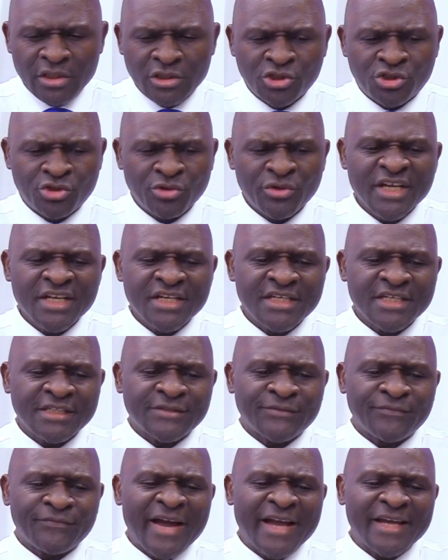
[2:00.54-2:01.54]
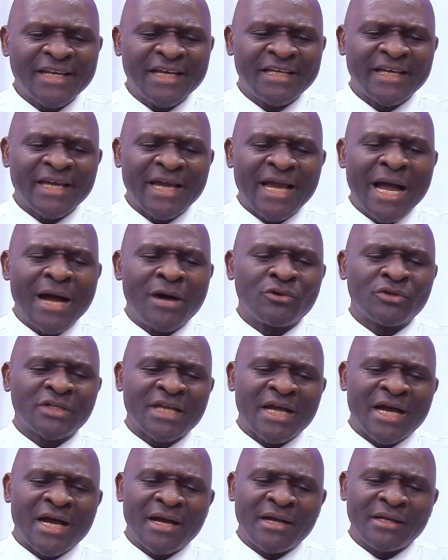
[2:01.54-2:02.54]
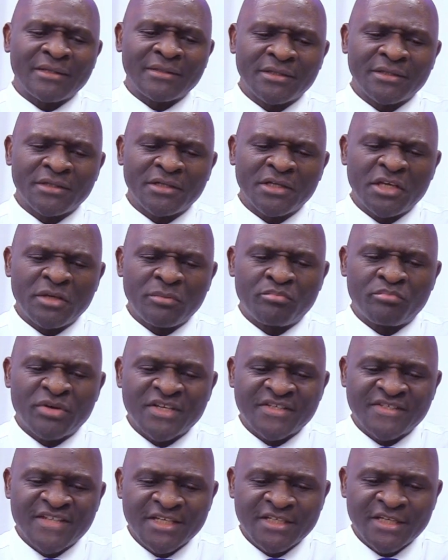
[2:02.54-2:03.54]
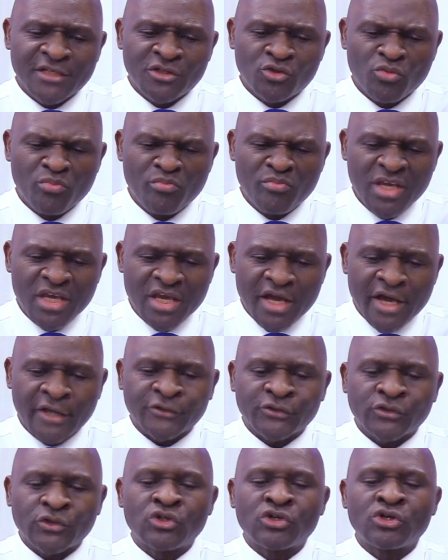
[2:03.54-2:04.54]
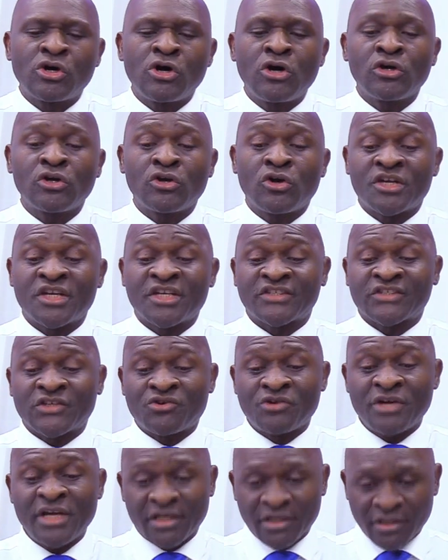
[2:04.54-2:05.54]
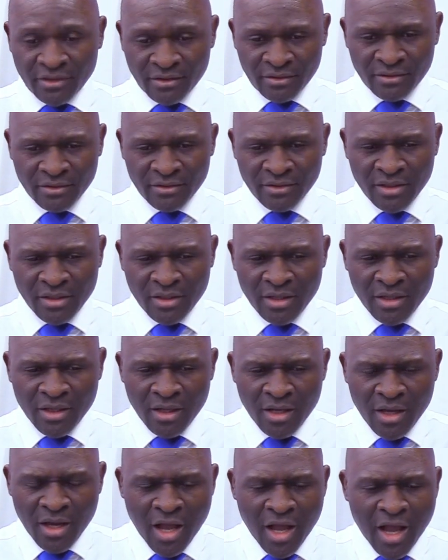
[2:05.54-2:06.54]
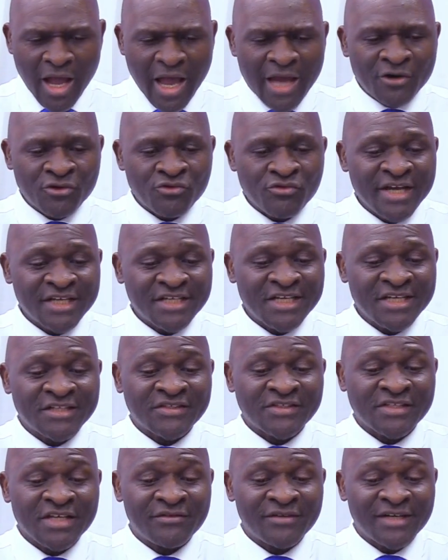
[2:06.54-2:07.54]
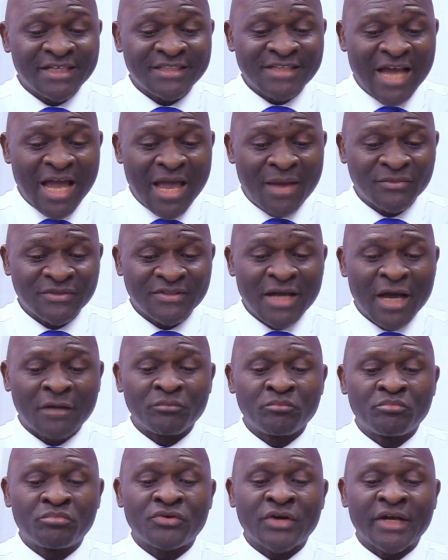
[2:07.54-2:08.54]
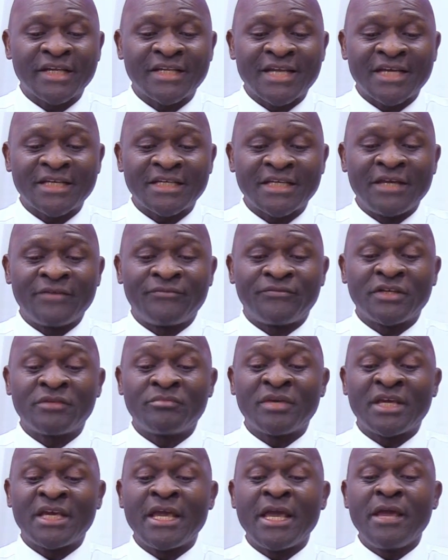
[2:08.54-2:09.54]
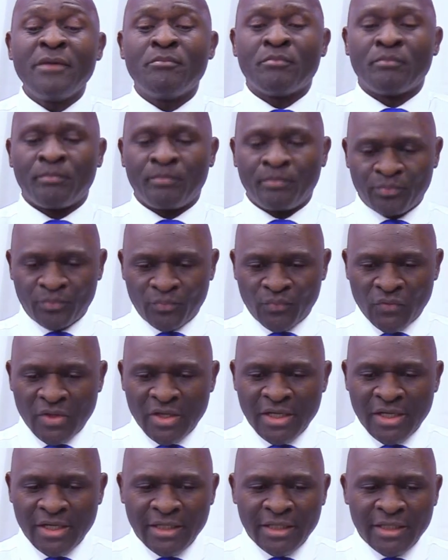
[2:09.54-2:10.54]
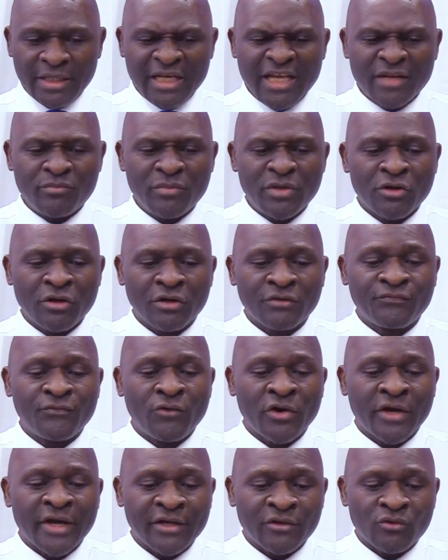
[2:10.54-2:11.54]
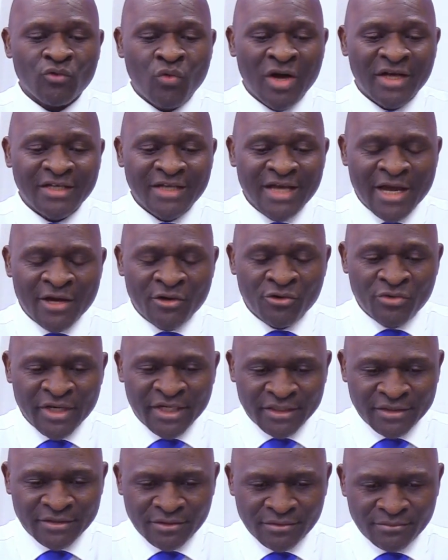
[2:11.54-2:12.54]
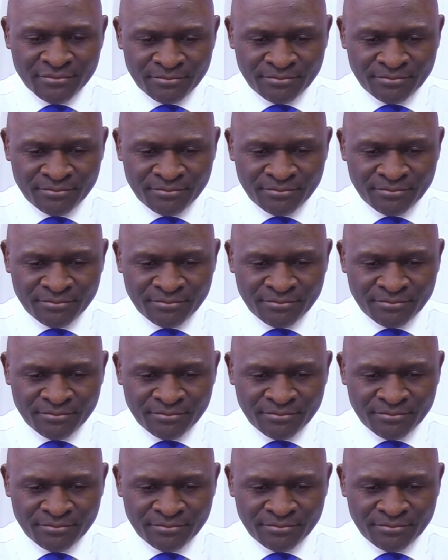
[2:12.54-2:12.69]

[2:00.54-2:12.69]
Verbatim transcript: During this final encounter, he presented to me a scroll on a screen. I read it several times and prayed that if it be him, let me not forget what I read.